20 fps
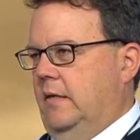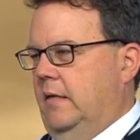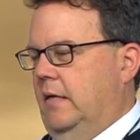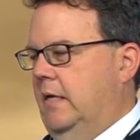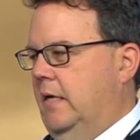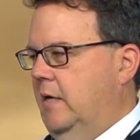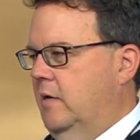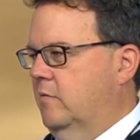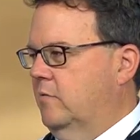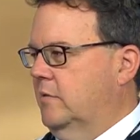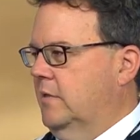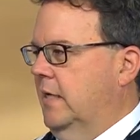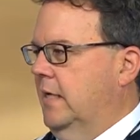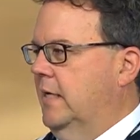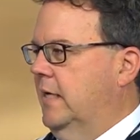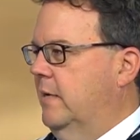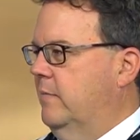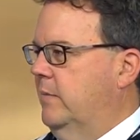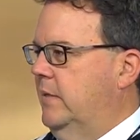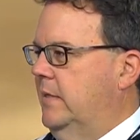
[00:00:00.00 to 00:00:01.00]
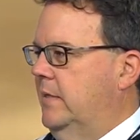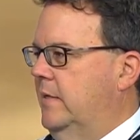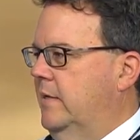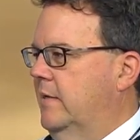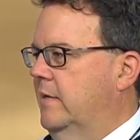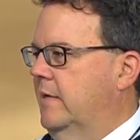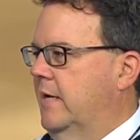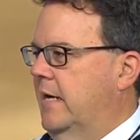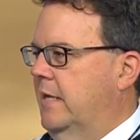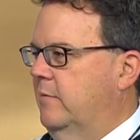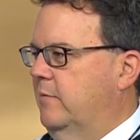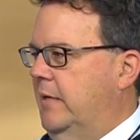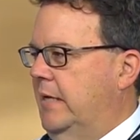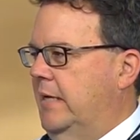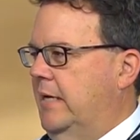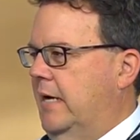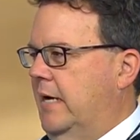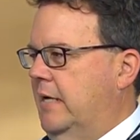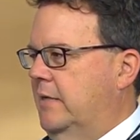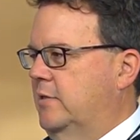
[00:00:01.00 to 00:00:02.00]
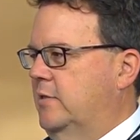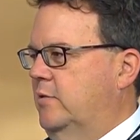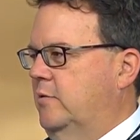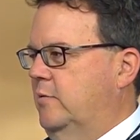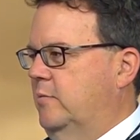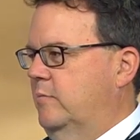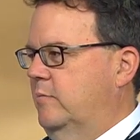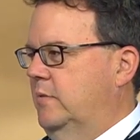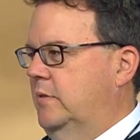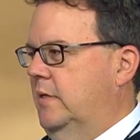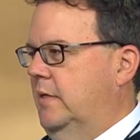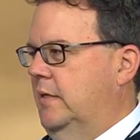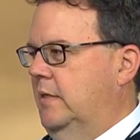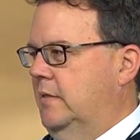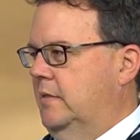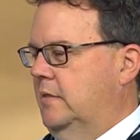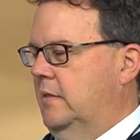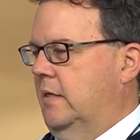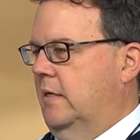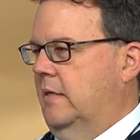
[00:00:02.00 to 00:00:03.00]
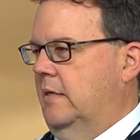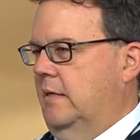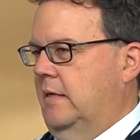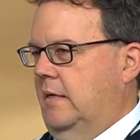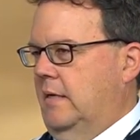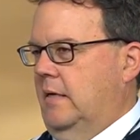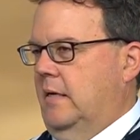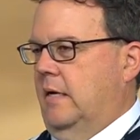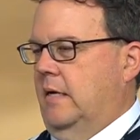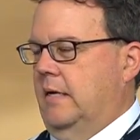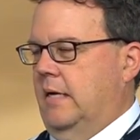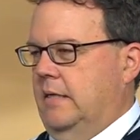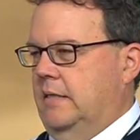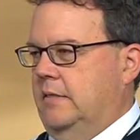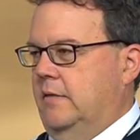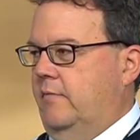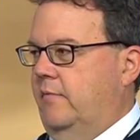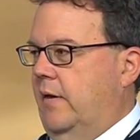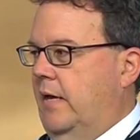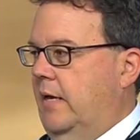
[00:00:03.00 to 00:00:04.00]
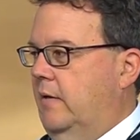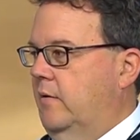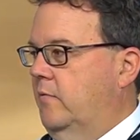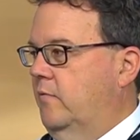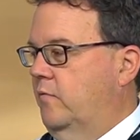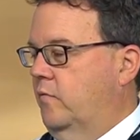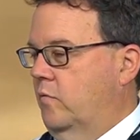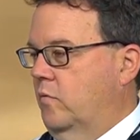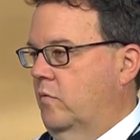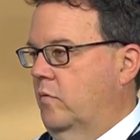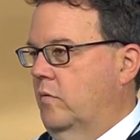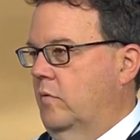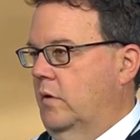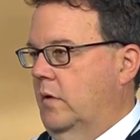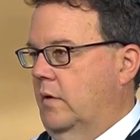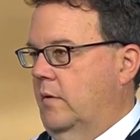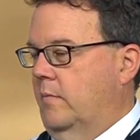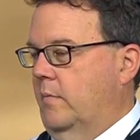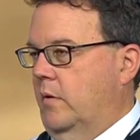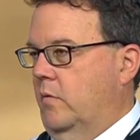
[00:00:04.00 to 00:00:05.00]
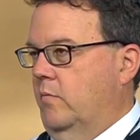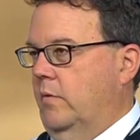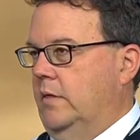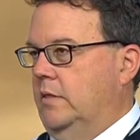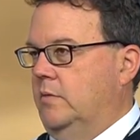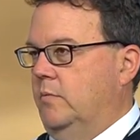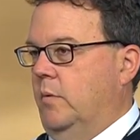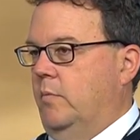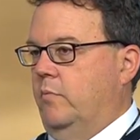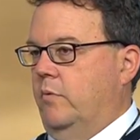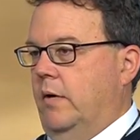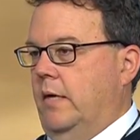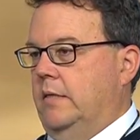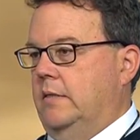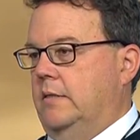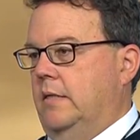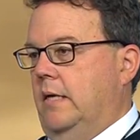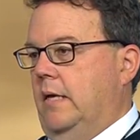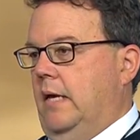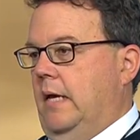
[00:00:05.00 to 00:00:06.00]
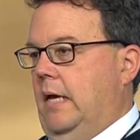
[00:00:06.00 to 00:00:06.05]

The kiddos can come in their Halloween costumes, and it's a, a nice event for um, a reasonable price.